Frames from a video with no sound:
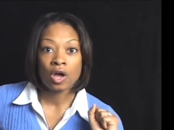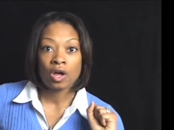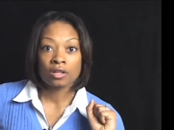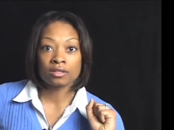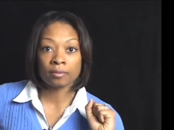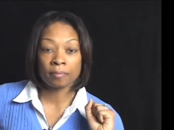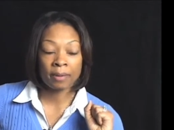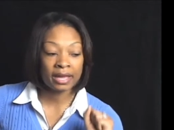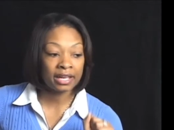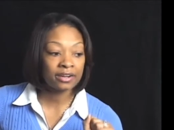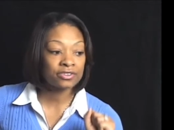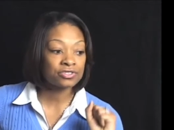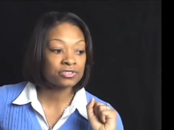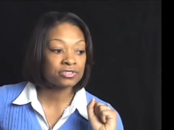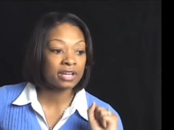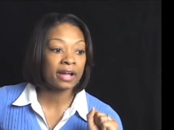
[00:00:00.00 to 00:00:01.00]
The
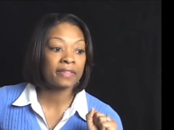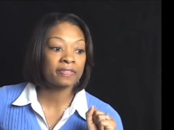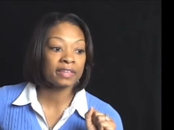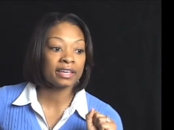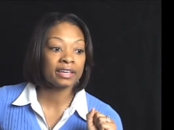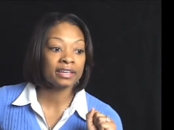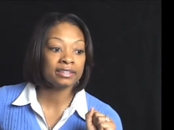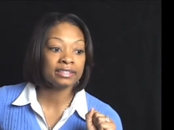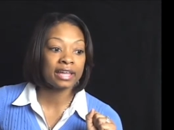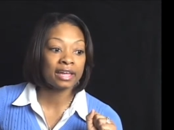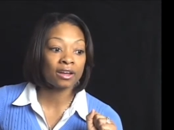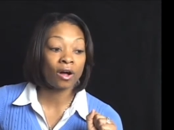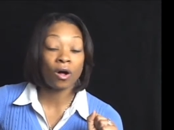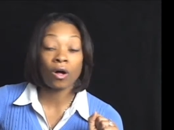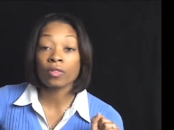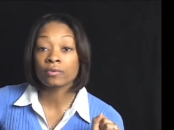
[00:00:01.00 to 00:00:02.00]
parents are now thinking that
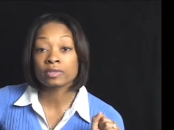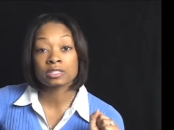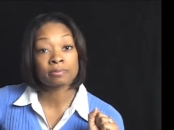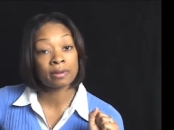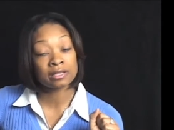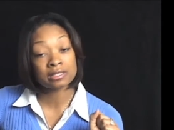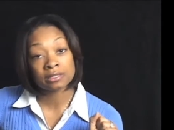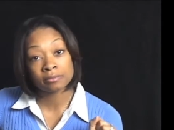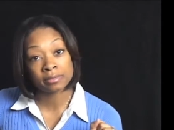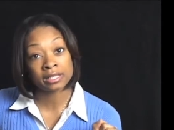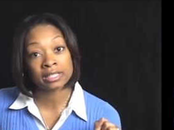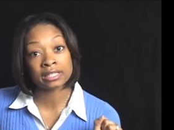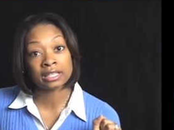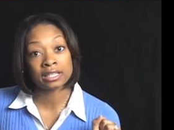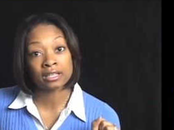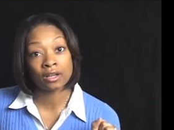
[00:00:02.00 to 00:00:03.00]
all the
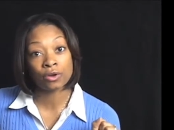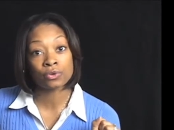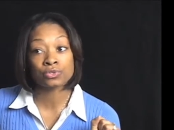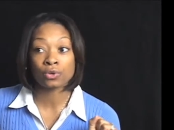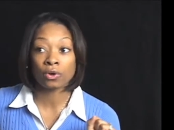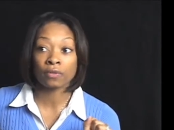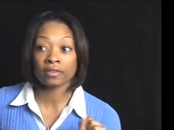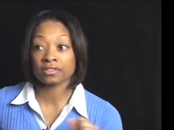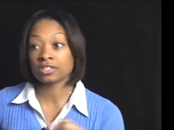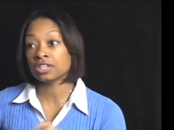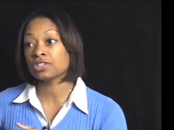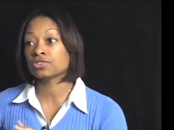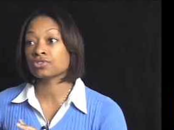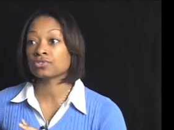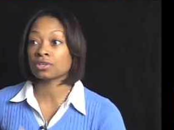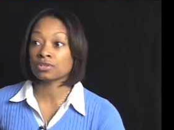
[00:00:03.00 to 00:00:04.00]
responsibility goes on the
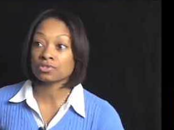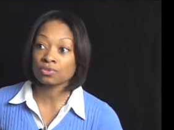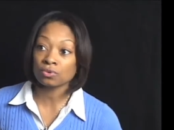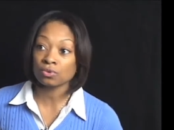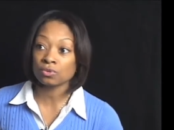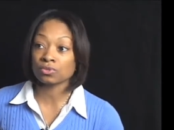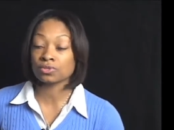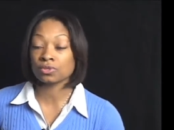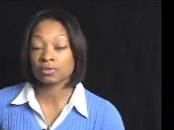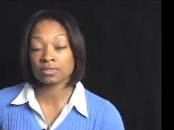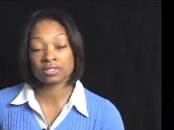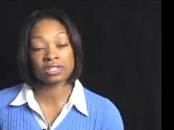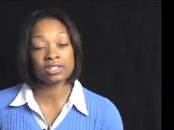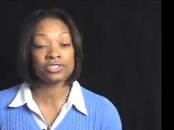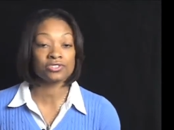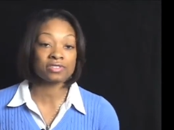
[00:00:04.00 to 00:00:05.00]
teachers at school. So the
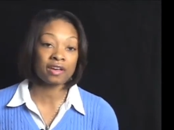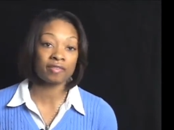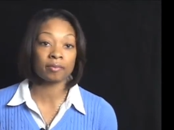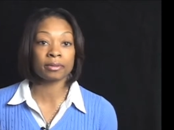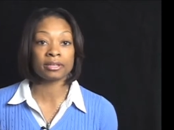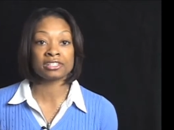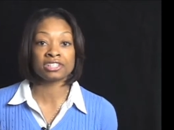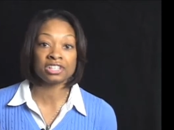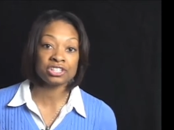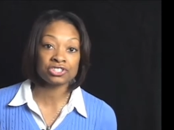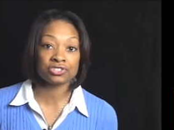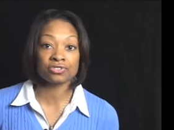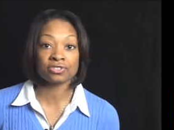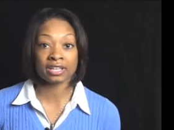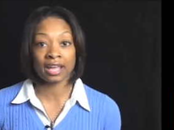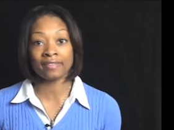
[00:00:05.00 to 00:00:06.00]
teachers have to be
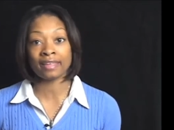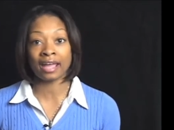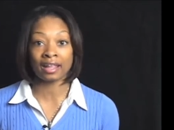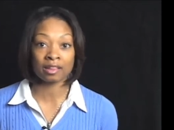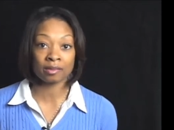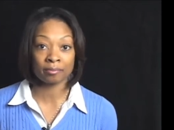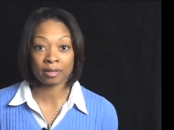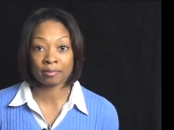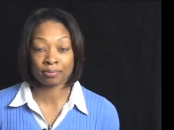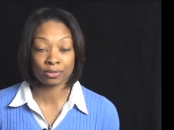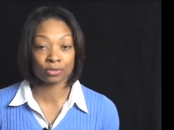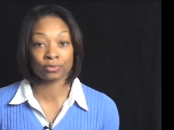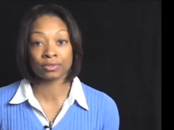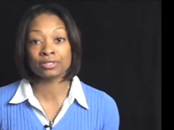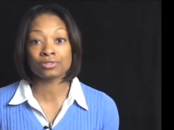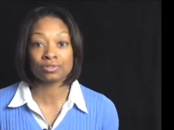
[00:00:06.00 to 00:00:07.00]
teachers and they have to be
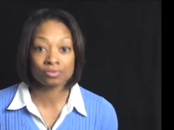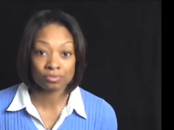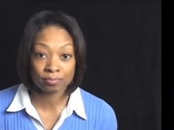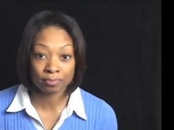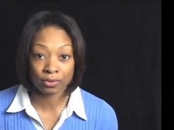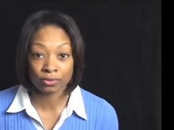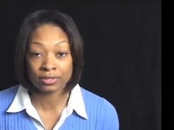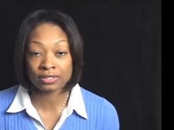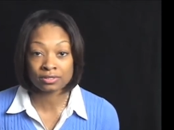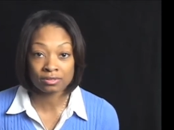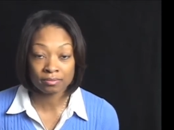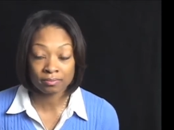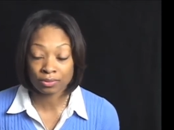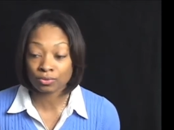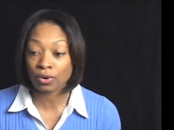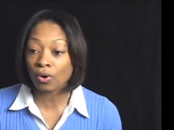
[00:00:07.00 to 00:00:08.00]

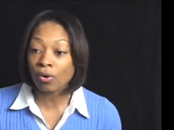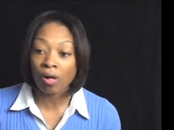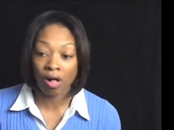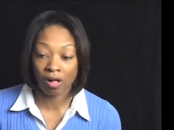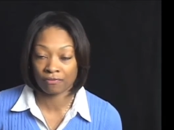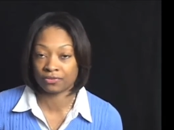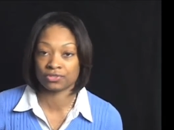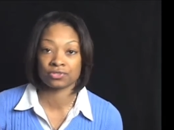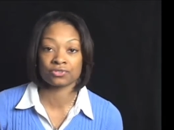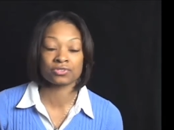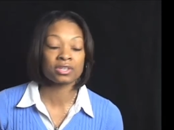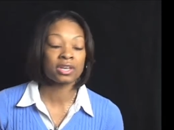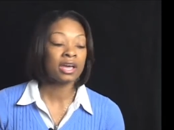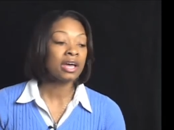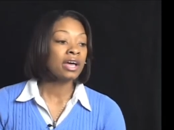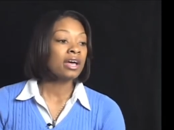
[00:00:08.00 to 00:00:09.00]
parole officers.
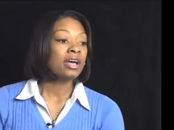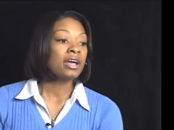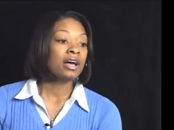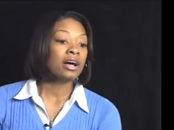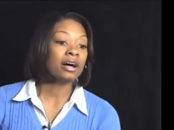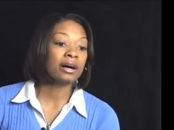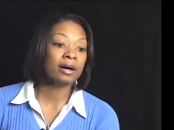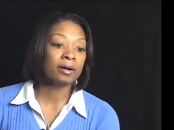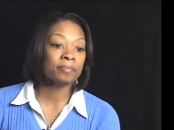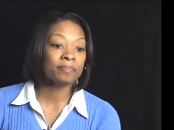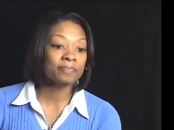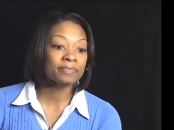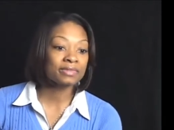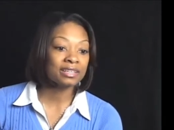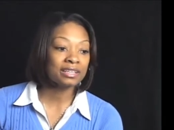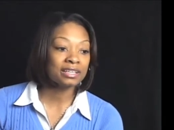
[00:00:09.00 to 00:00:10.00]

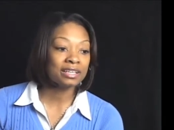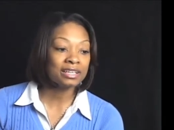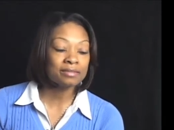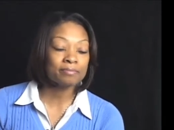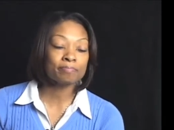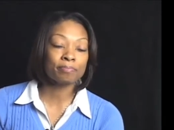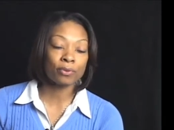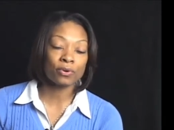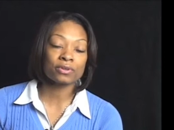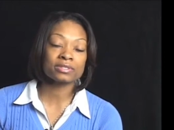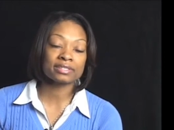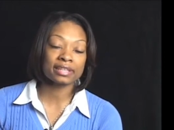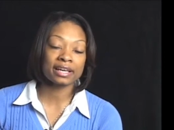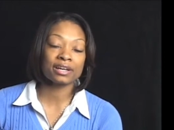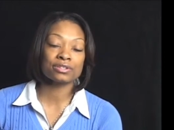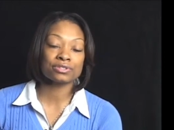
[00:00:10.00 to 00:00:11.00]
It boils
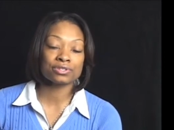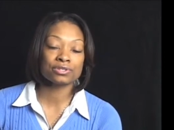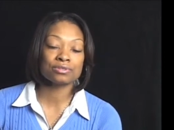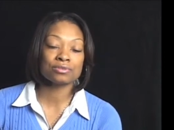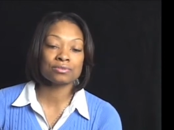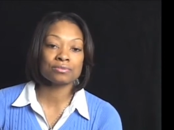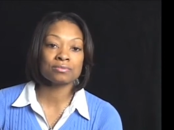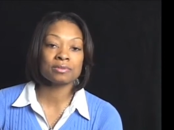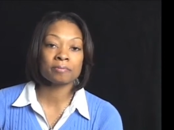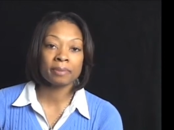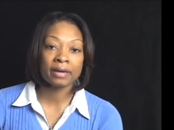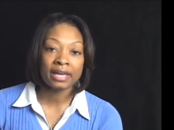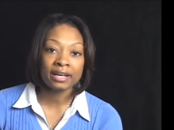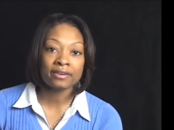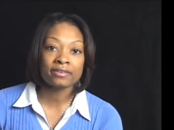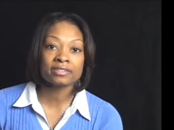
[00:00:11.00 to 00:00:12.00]
down to the
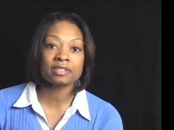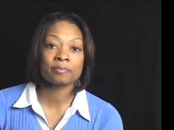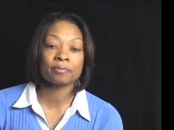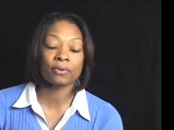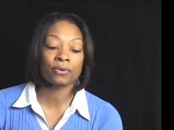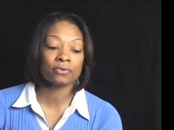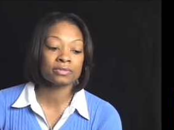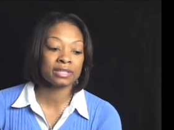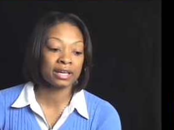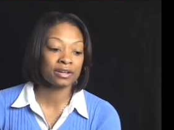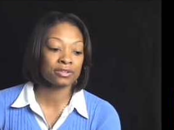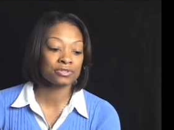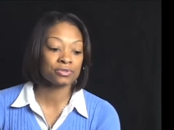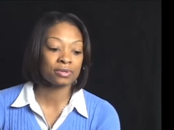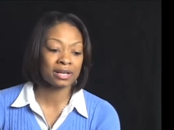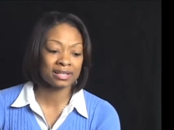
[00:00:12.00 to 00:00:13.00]
parents, it boils down
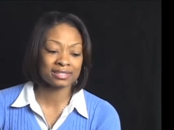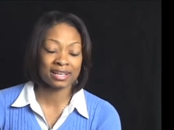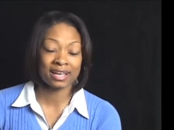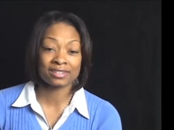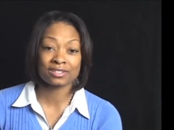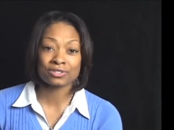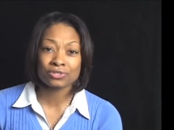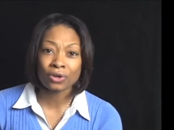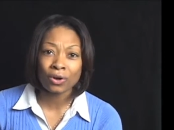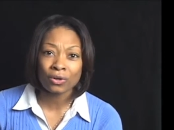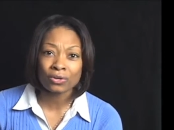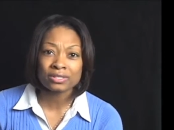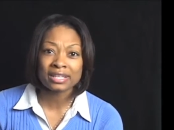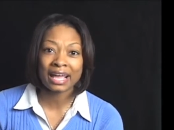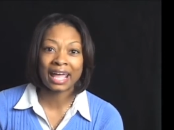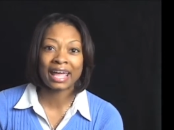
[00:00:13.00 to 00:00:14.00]
to us as
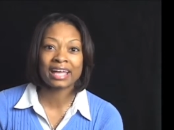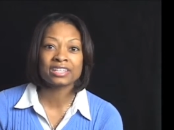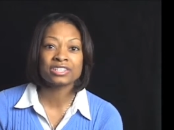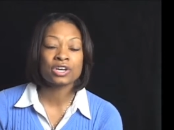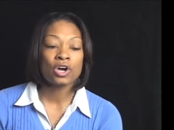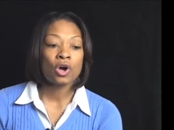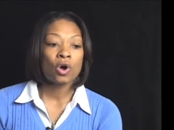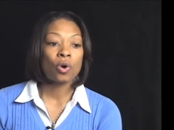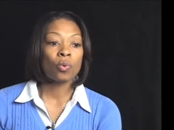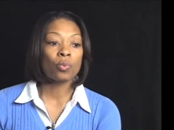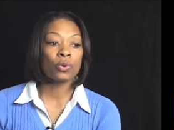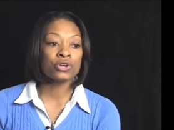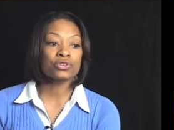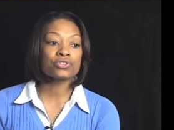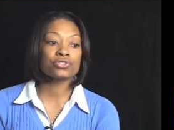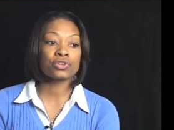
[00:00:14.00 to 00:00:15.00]
adults, and
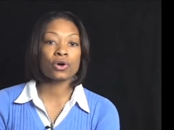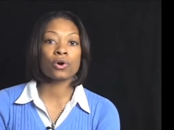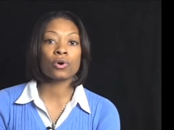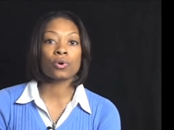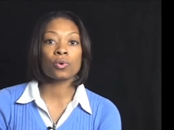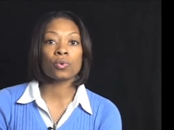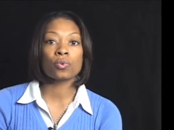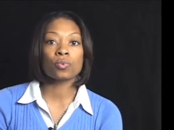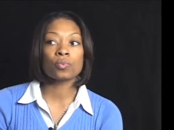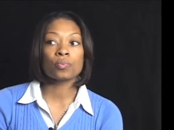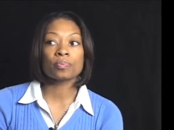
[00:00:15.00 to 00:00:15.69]
we're so